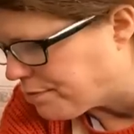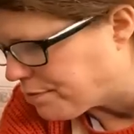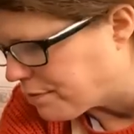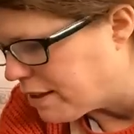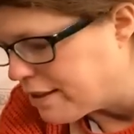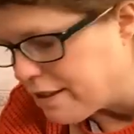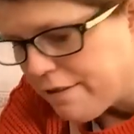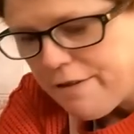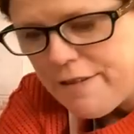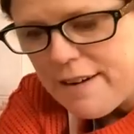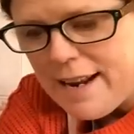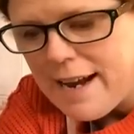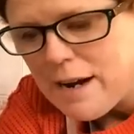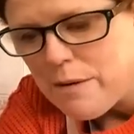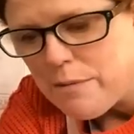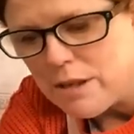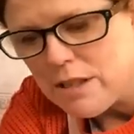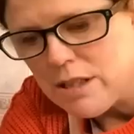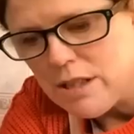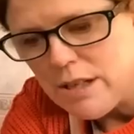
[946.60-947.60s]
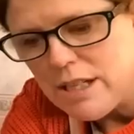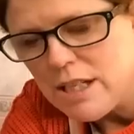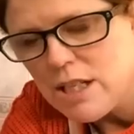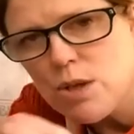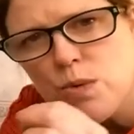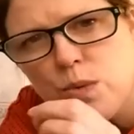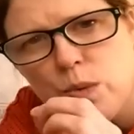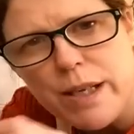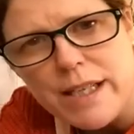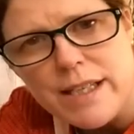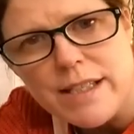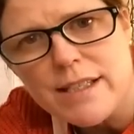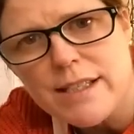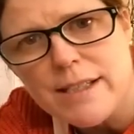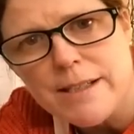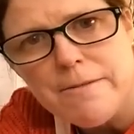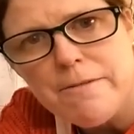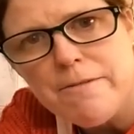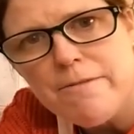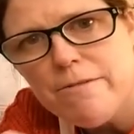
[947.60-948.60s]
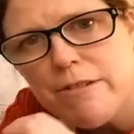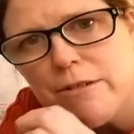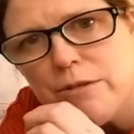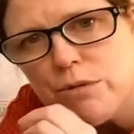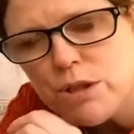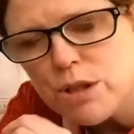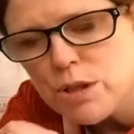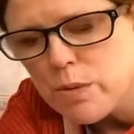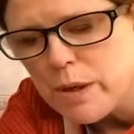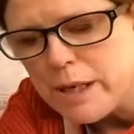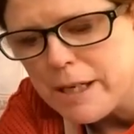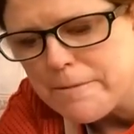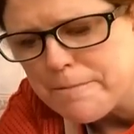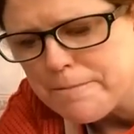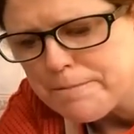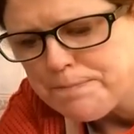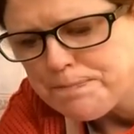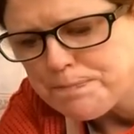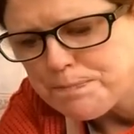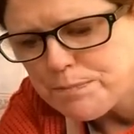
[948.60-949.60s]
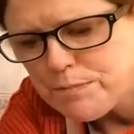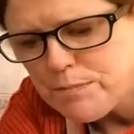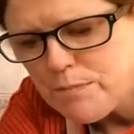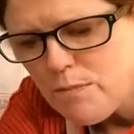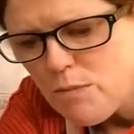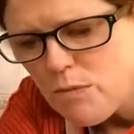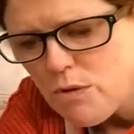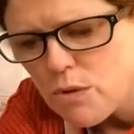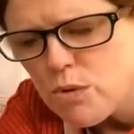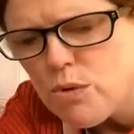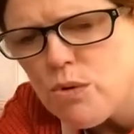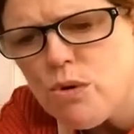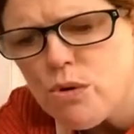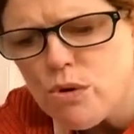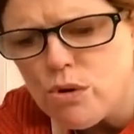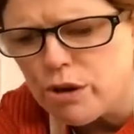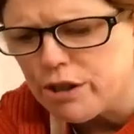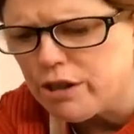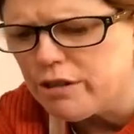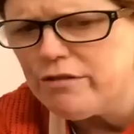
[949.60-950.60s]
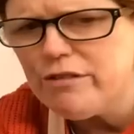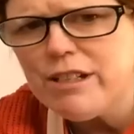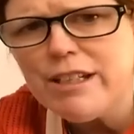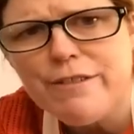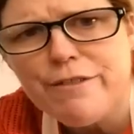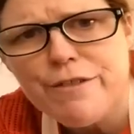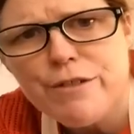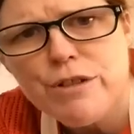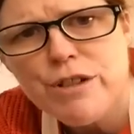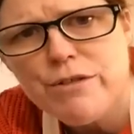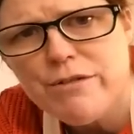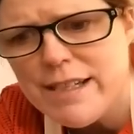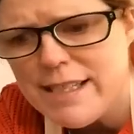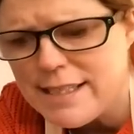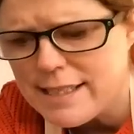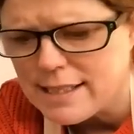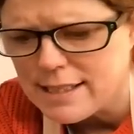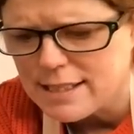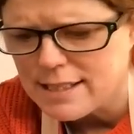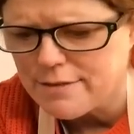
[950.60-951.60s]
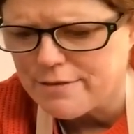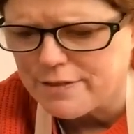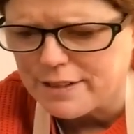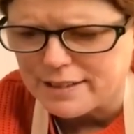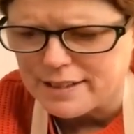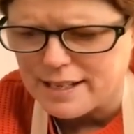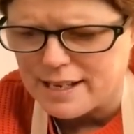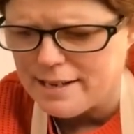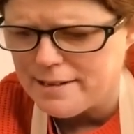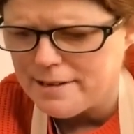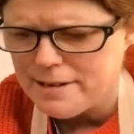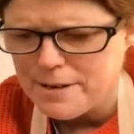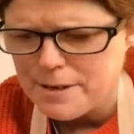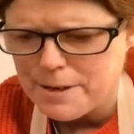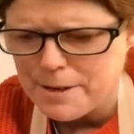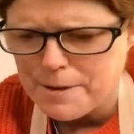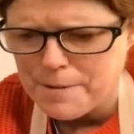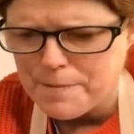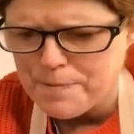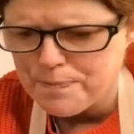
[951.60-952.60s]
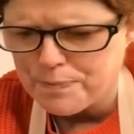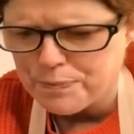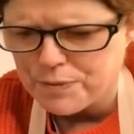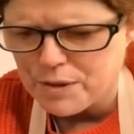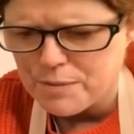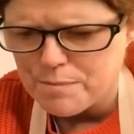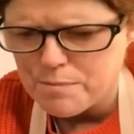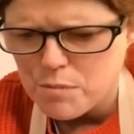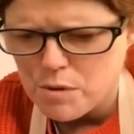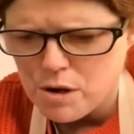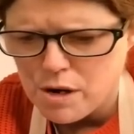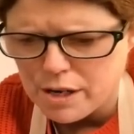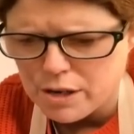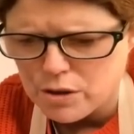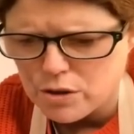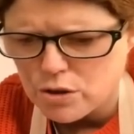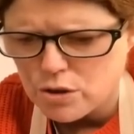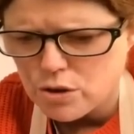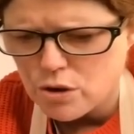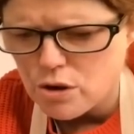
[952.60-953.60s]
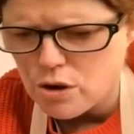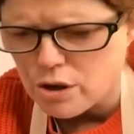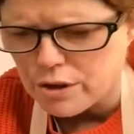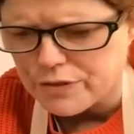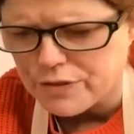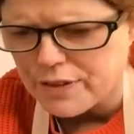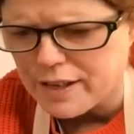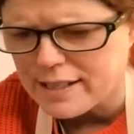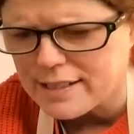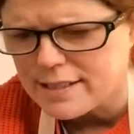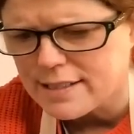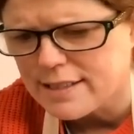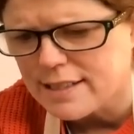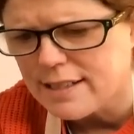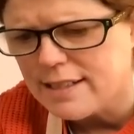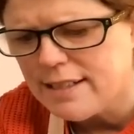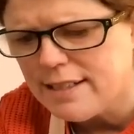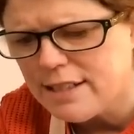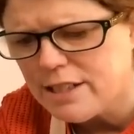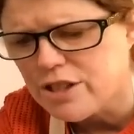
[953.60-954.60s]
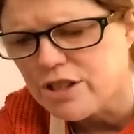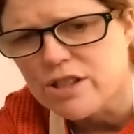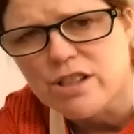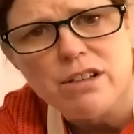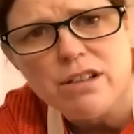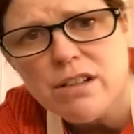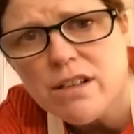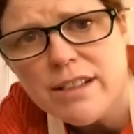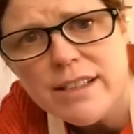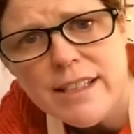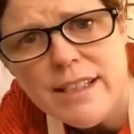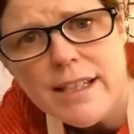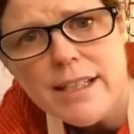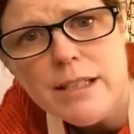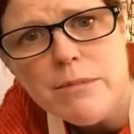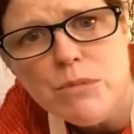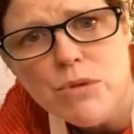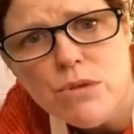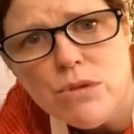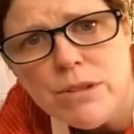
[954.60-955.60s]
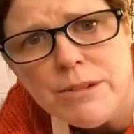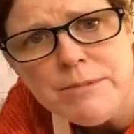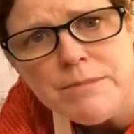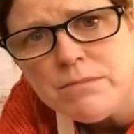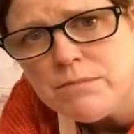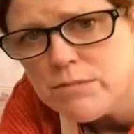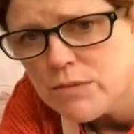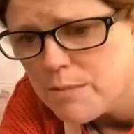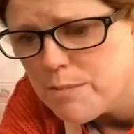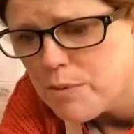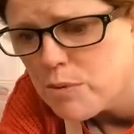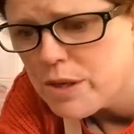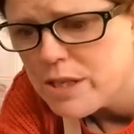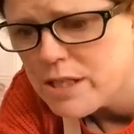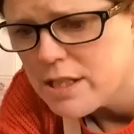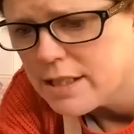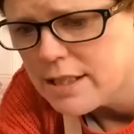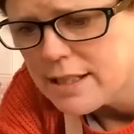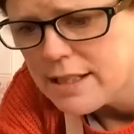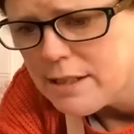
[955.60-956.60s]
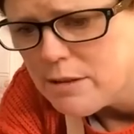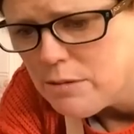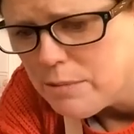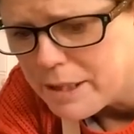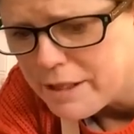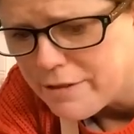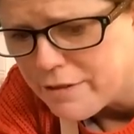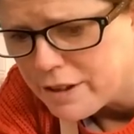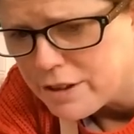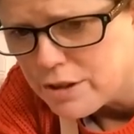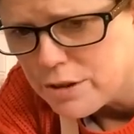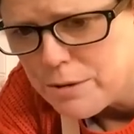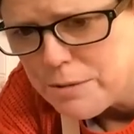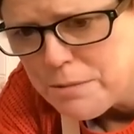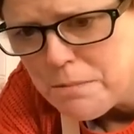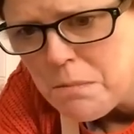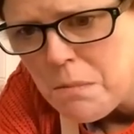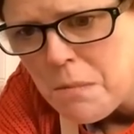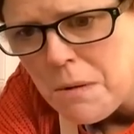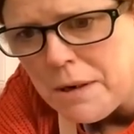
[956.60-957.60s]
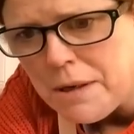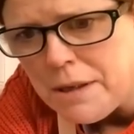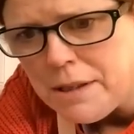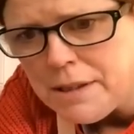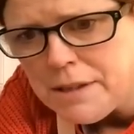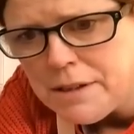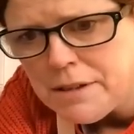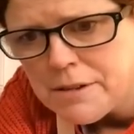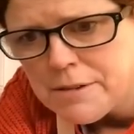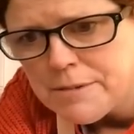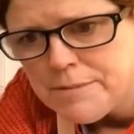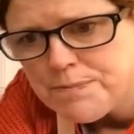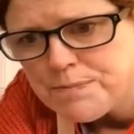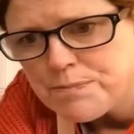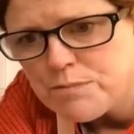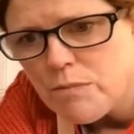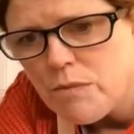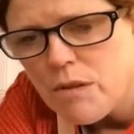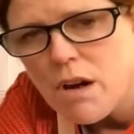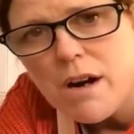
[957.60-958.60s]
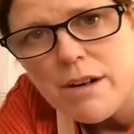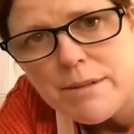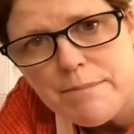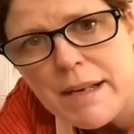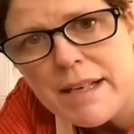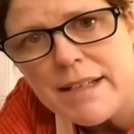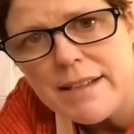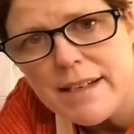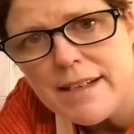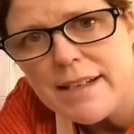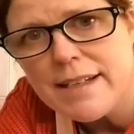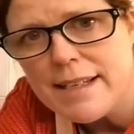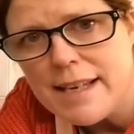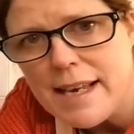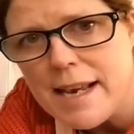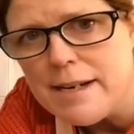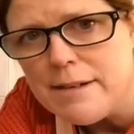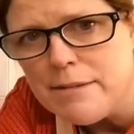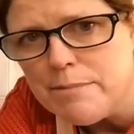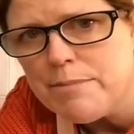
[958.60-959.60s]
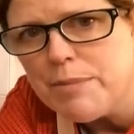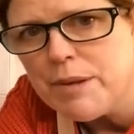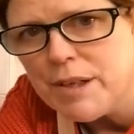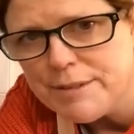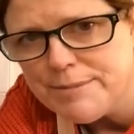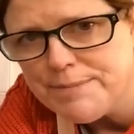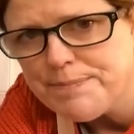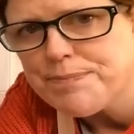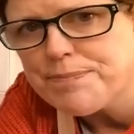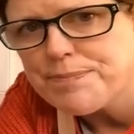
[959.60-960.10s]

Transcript: the flour, so it's sweet, real sweet. Oh, you really feel you're eating something there. My God, that's delicious. I can't eat anymore. The boys are going to kill me if I do. I'd make that again, but